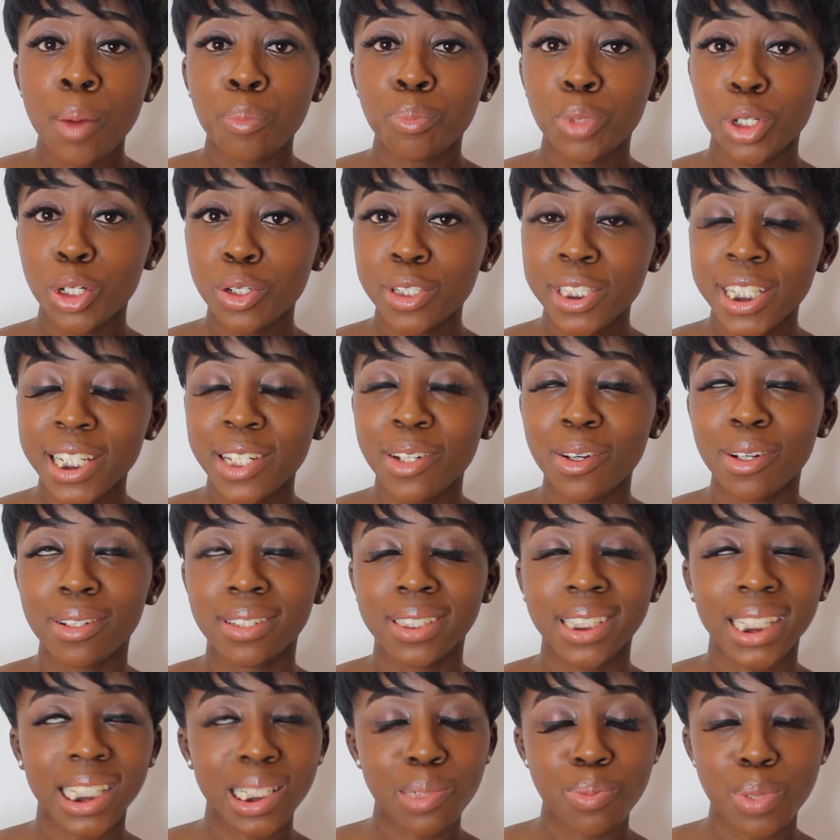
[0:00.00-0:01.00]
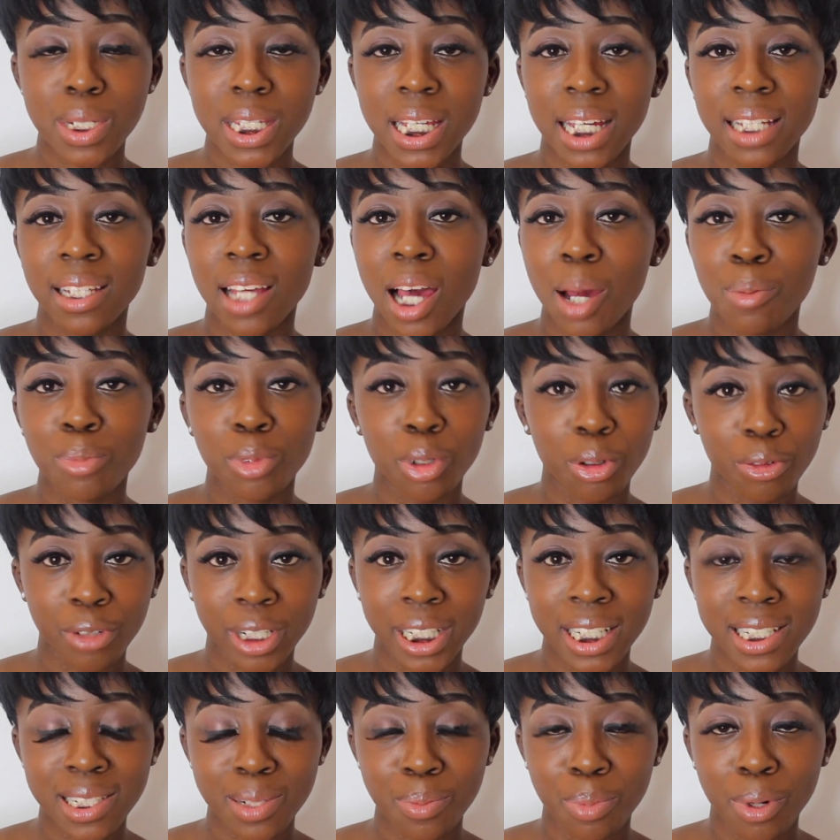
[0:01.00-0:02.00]
Beauty got 6%, I'm not
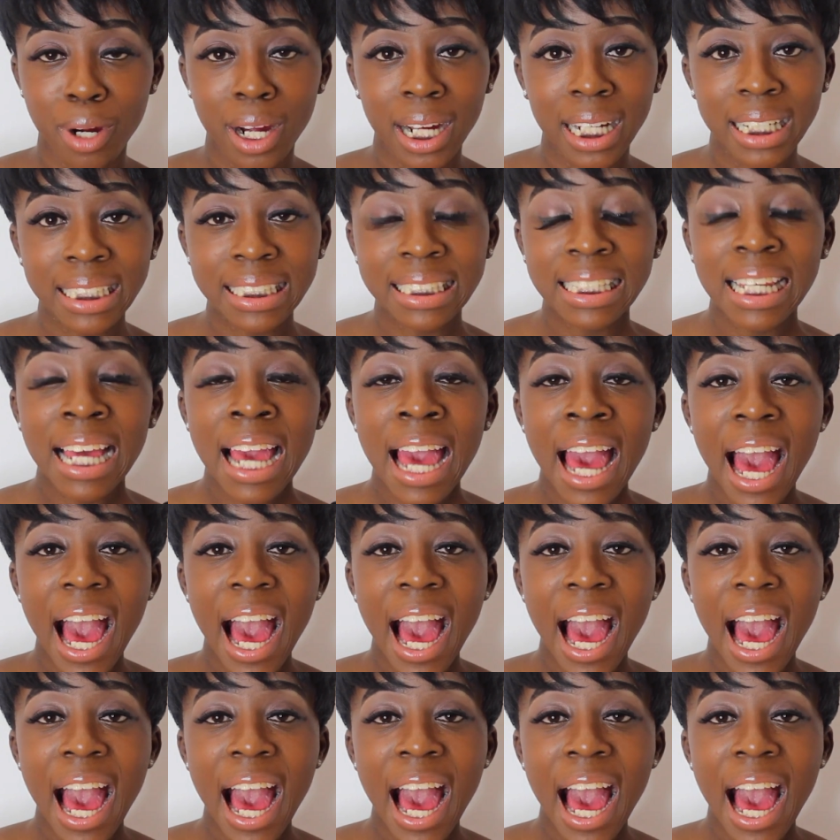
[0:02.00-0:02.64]
really surprised,